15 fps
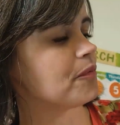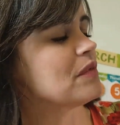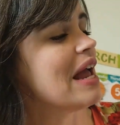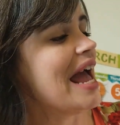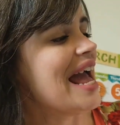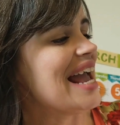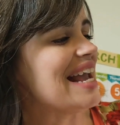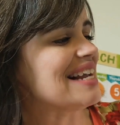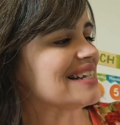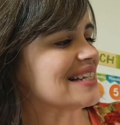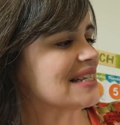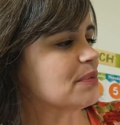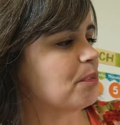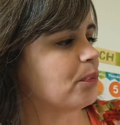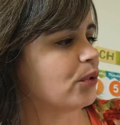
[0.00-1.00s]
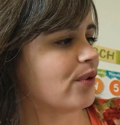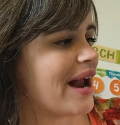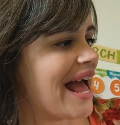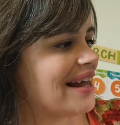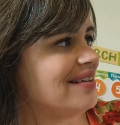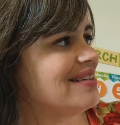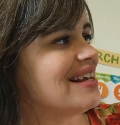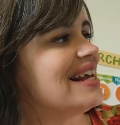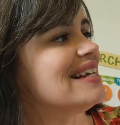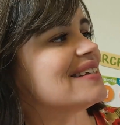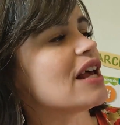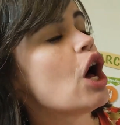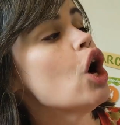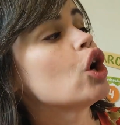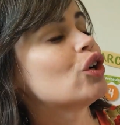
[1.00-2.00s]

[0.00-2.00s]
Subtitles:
He spreads his